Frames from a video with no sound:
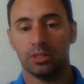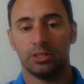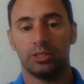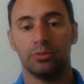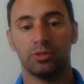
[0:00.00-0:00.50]

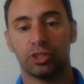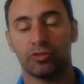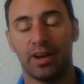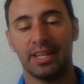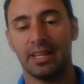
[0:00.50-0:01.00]
to
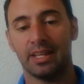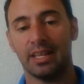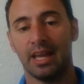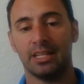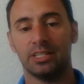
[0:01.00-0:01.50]

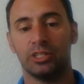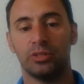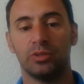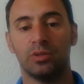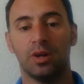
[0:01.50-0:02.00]
strengthen and
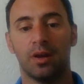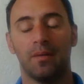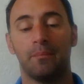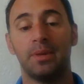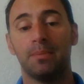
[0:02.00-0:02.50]
to
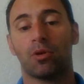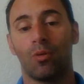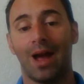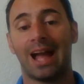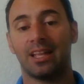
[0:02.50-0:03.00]
be
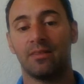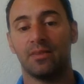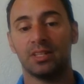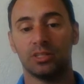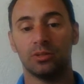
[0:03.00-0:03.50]
proactive
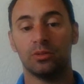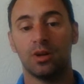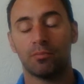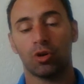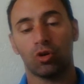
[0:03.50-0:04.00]
and to
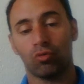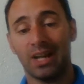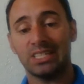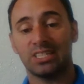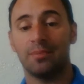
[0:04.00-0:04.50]

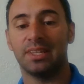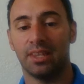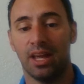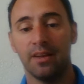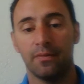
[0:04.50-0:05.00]
progress them in
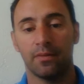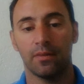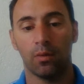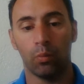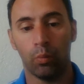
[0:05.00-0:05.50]
life,
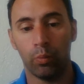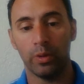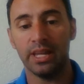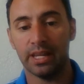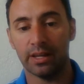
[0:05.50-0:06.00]

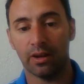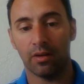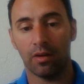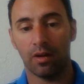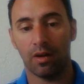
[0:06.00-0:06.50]
we
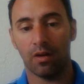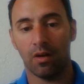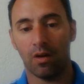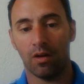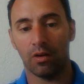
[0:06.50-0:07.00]

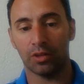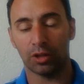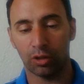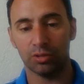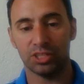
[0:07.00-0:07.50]
are the
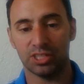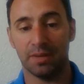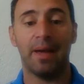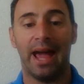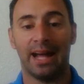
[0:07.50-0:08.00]
closest
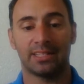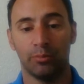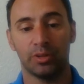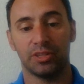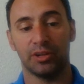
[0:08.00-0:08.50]
impact in
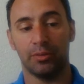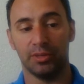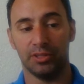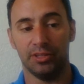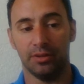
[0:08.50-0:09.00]
what they're
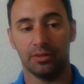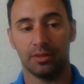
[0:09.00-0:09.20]
going to do.